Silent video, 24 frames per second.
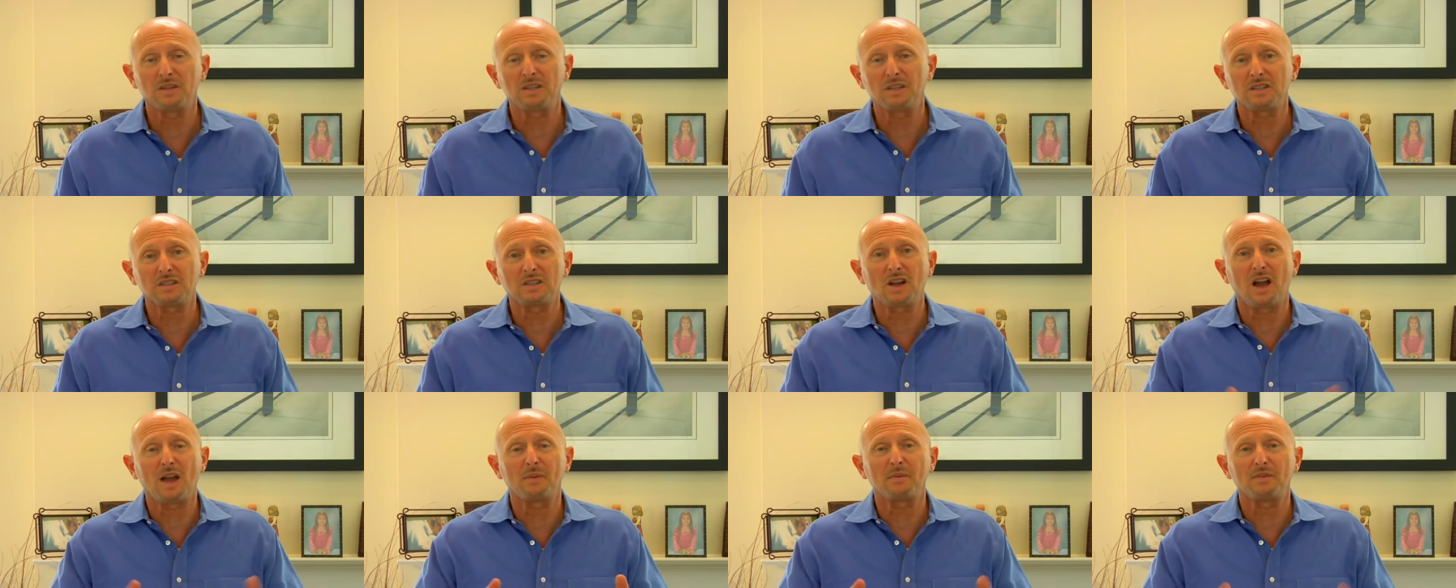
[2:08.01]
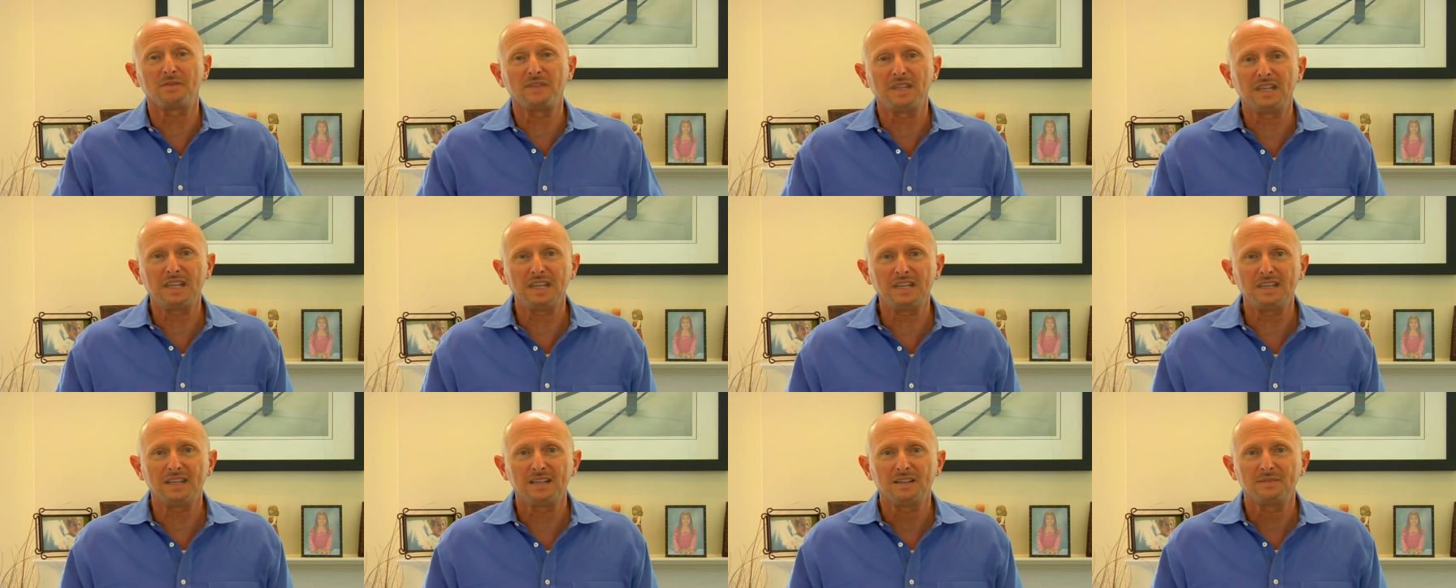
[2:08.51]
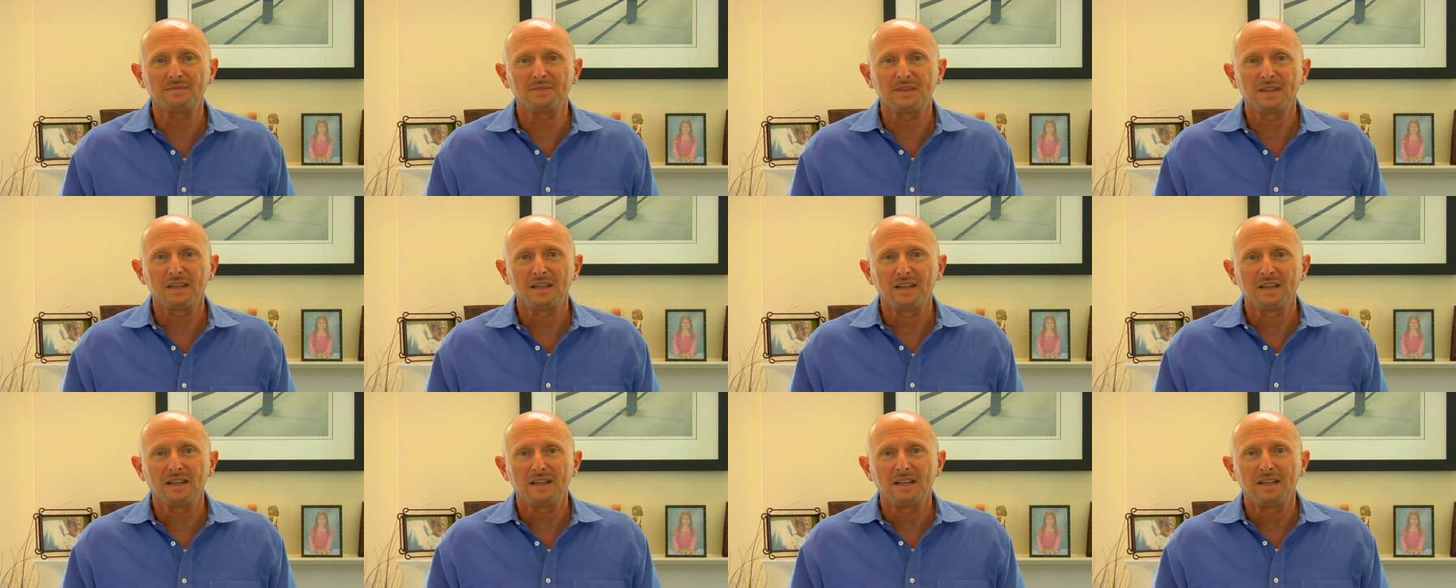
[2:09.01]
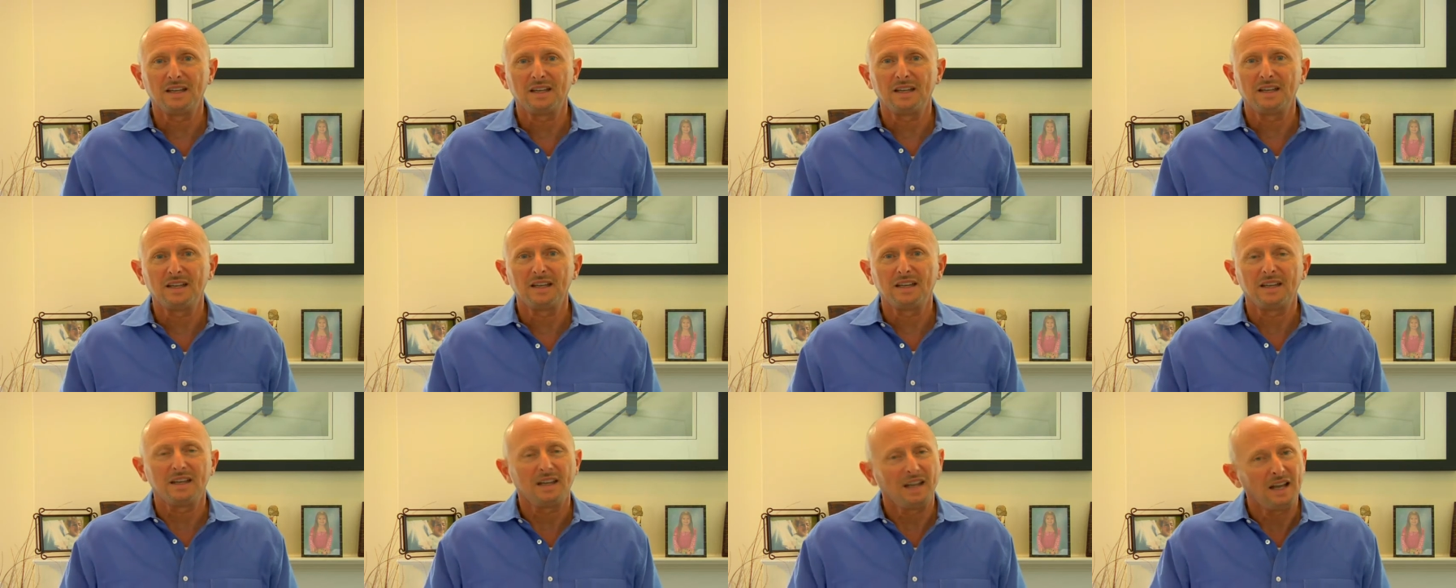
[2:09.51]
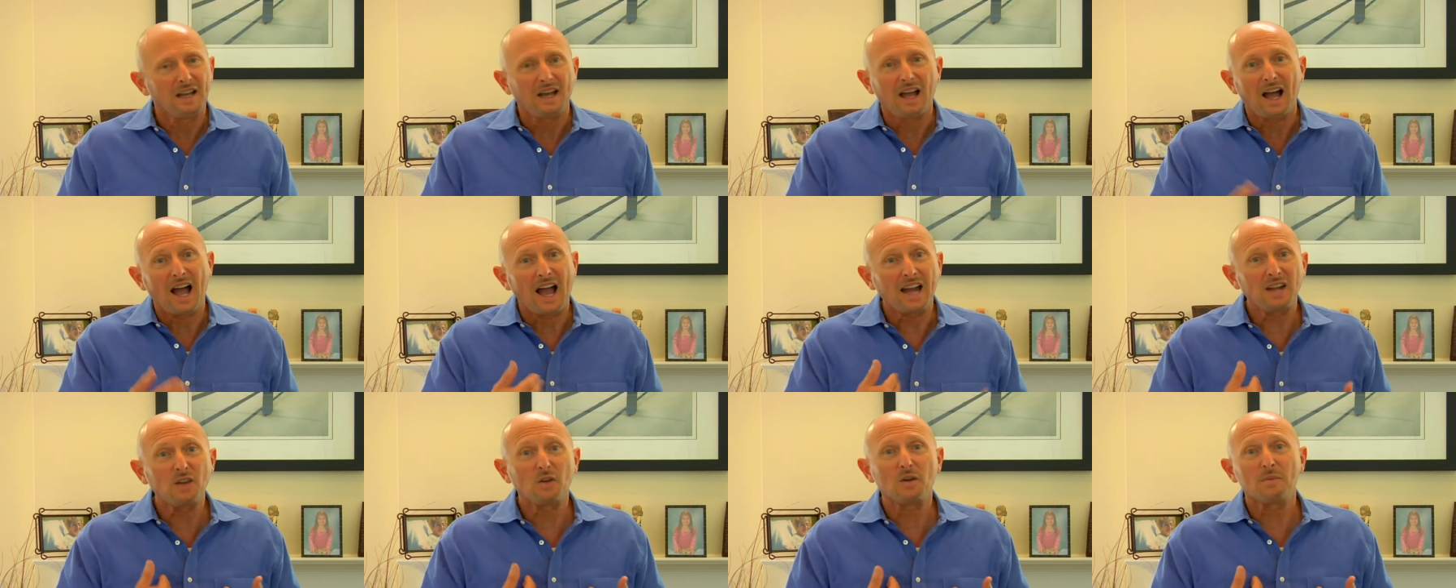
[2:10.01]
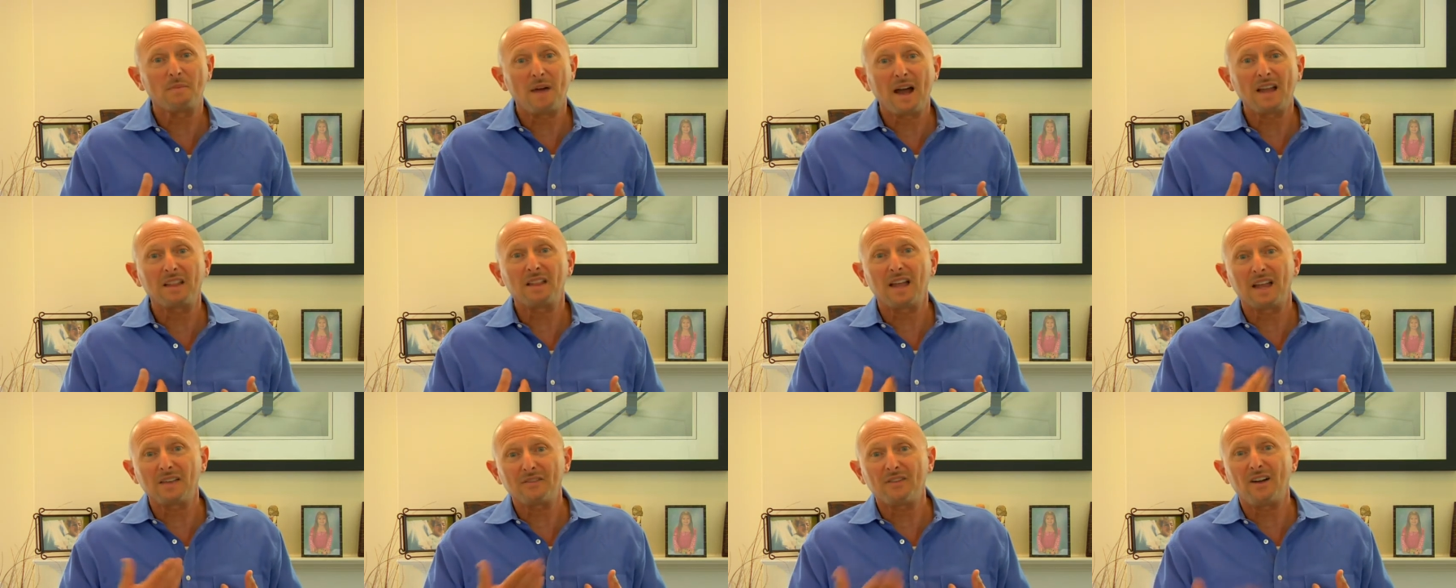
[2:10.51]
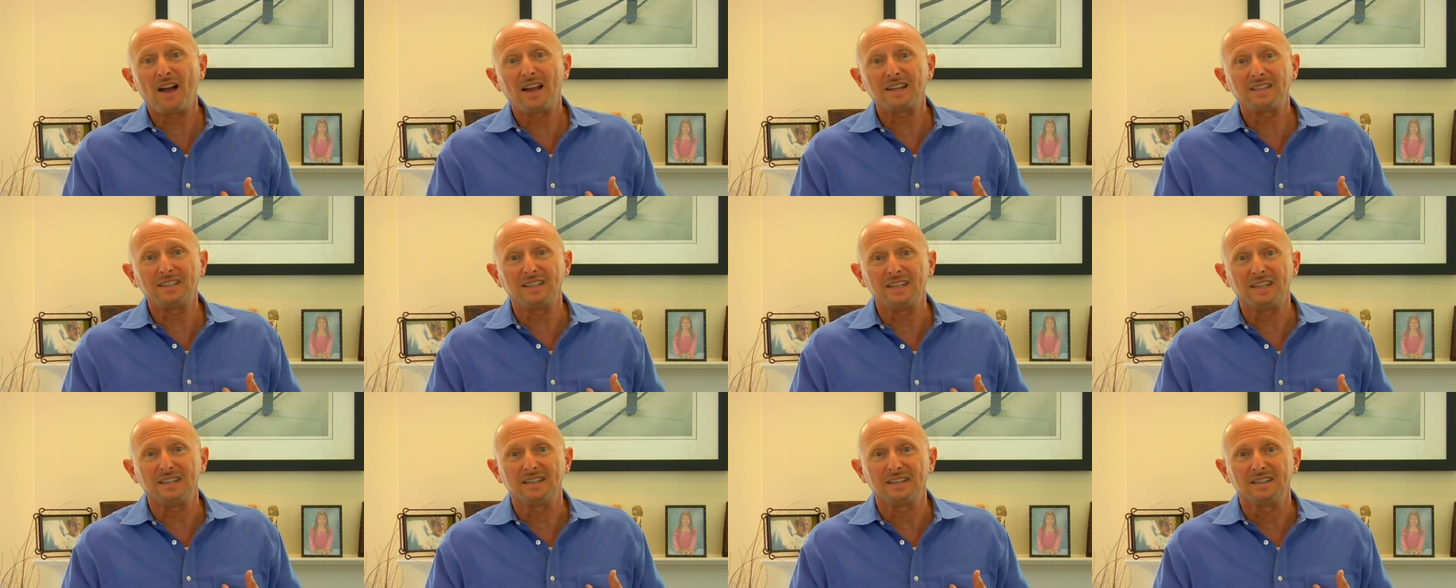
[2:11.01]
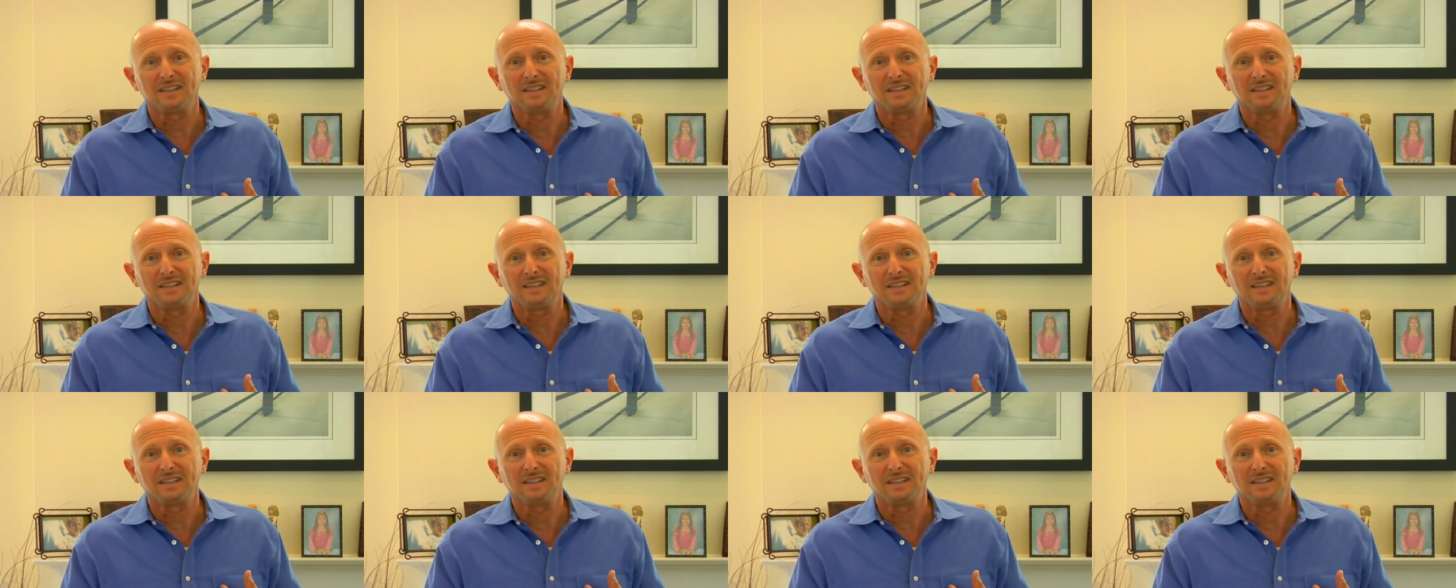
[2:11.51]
your time of need? I know in my life I did.